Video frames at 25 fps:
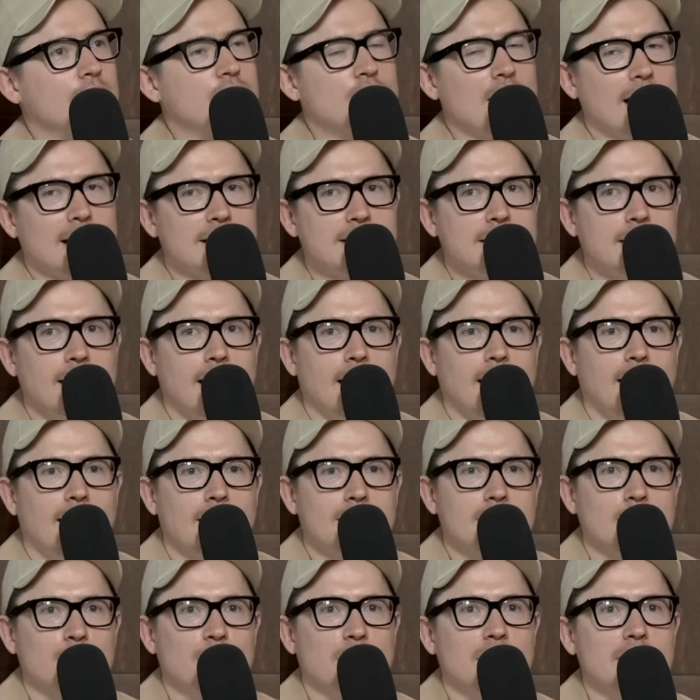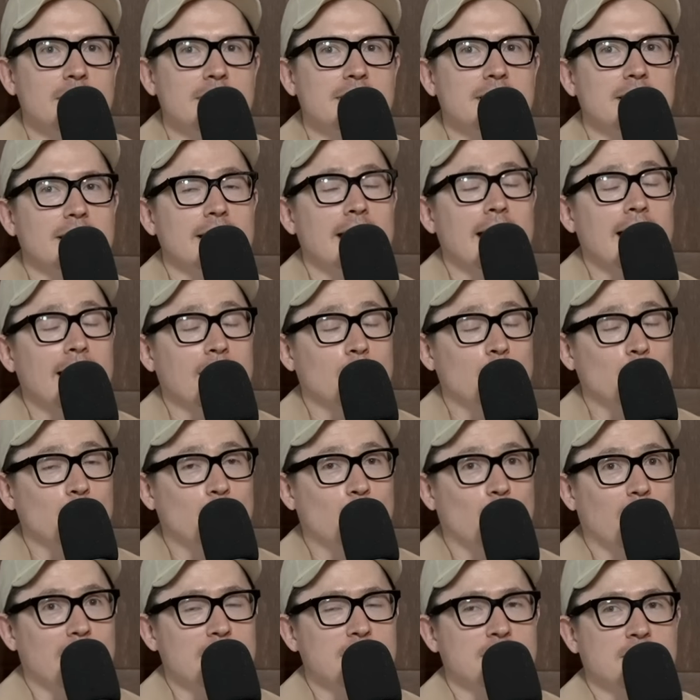Jackson Artemis. Yeah,
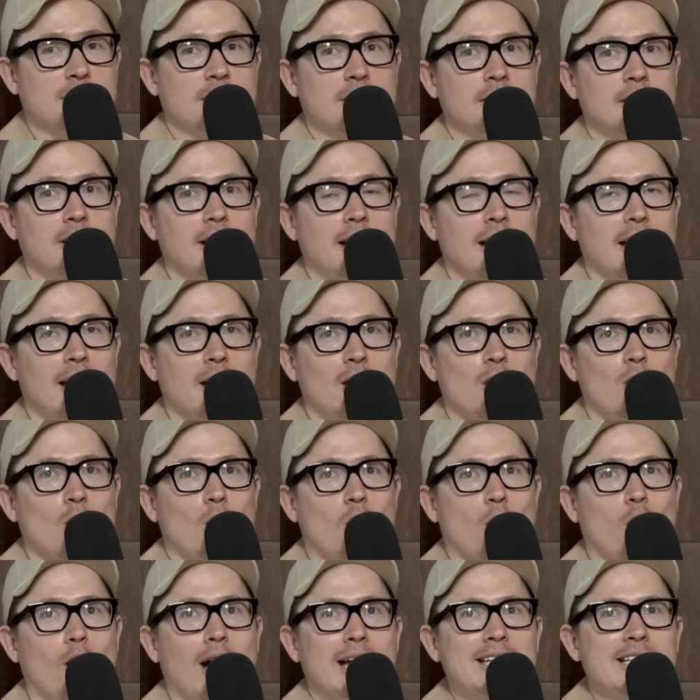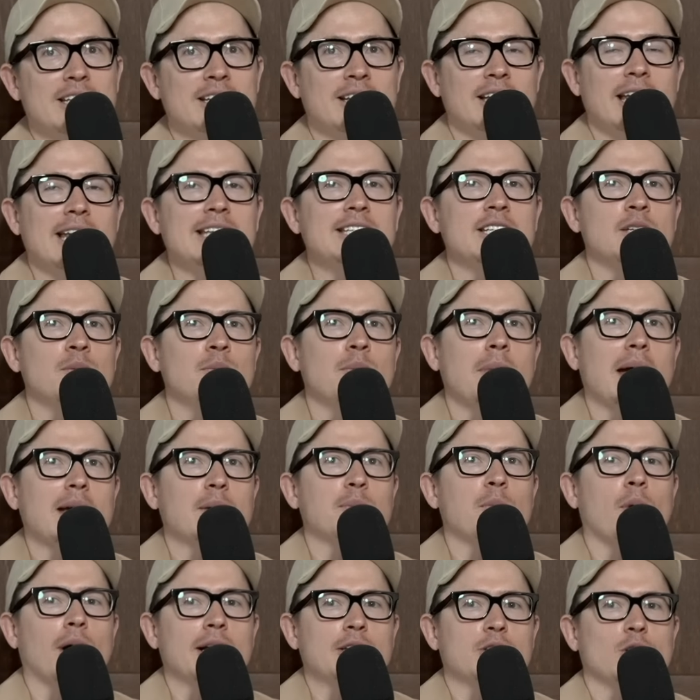good question. I didn't. He didn't
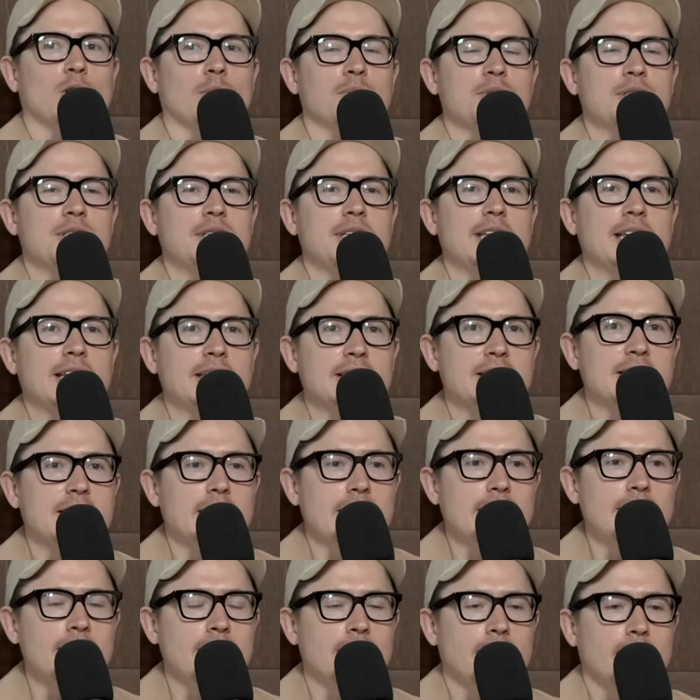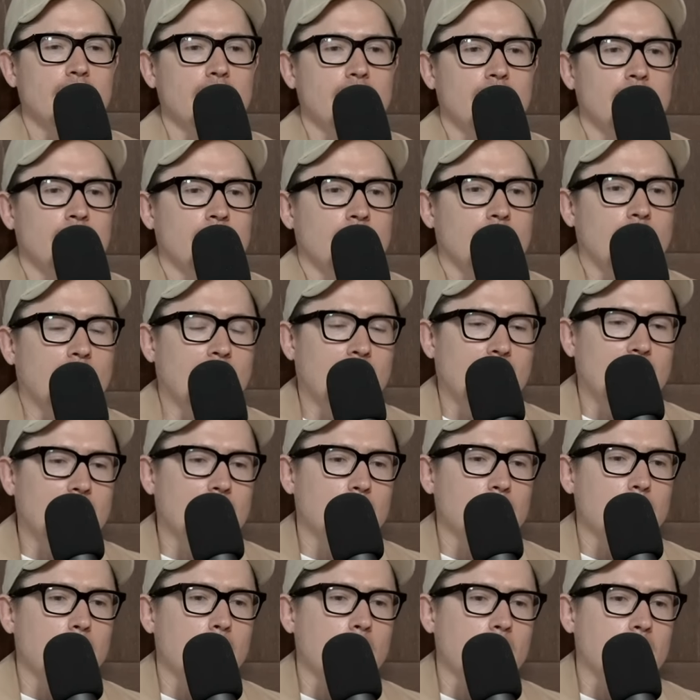make my top sixty.
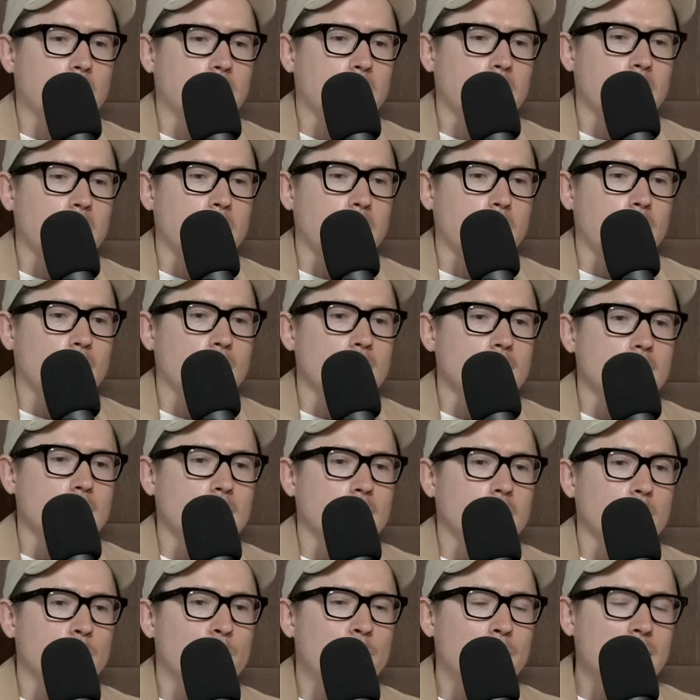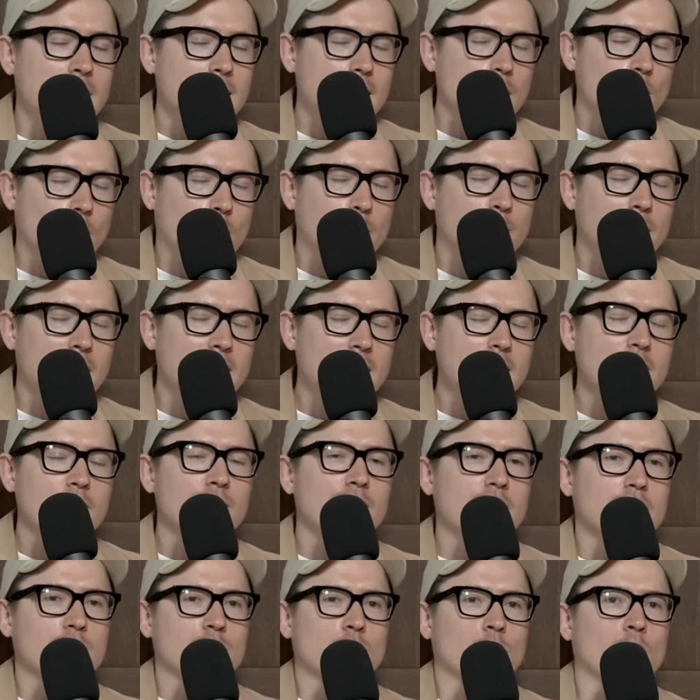Um, be, like being
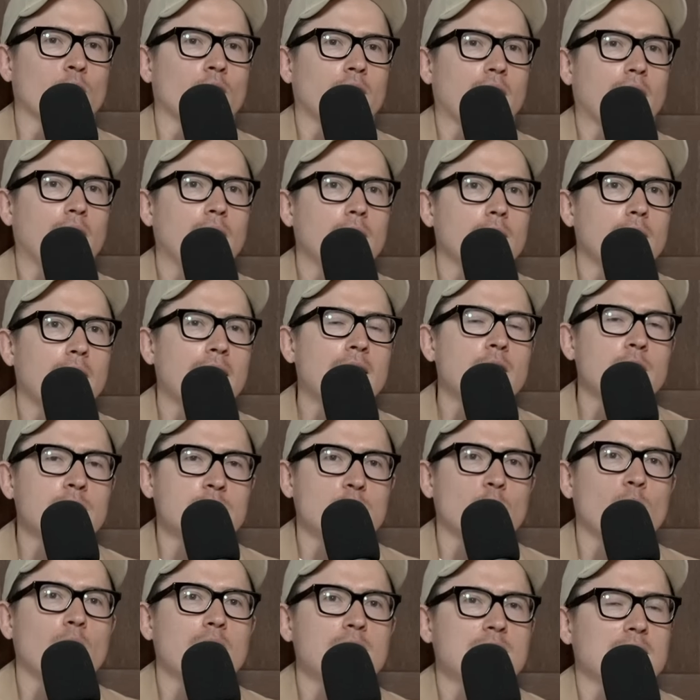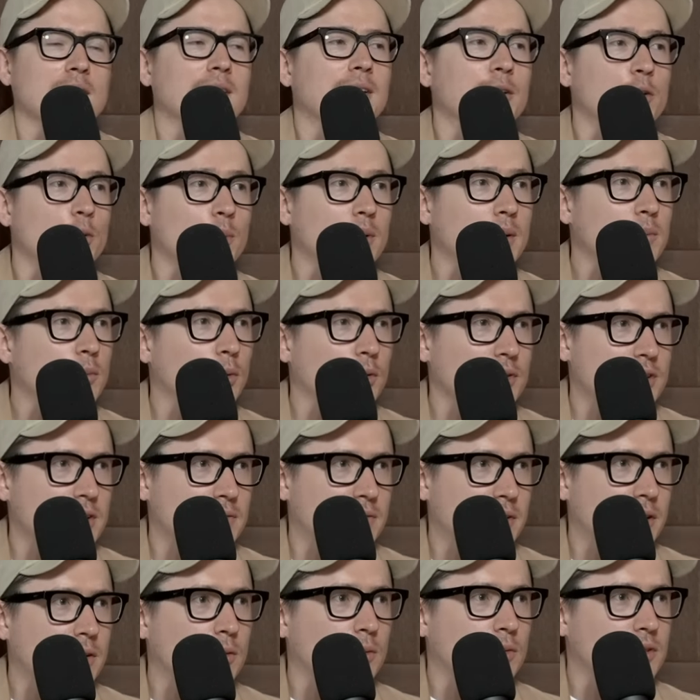in Victoria, it is always a little bit more
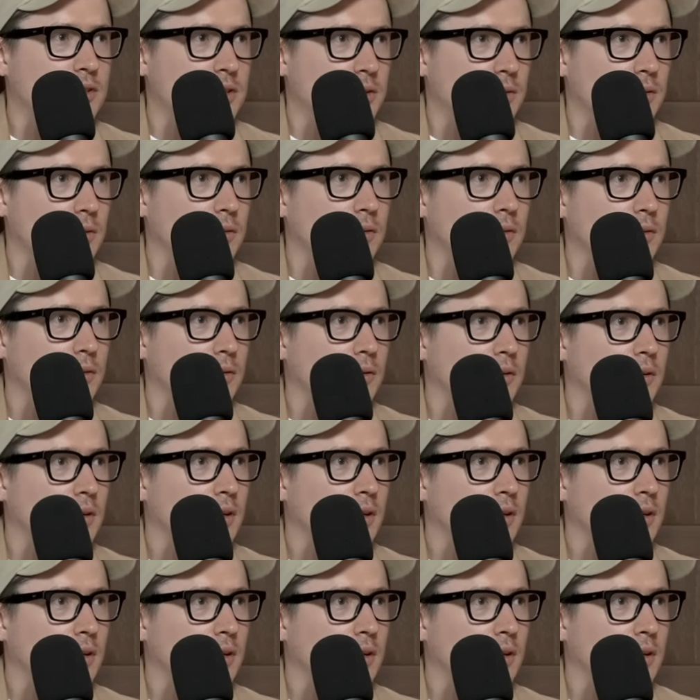difficult to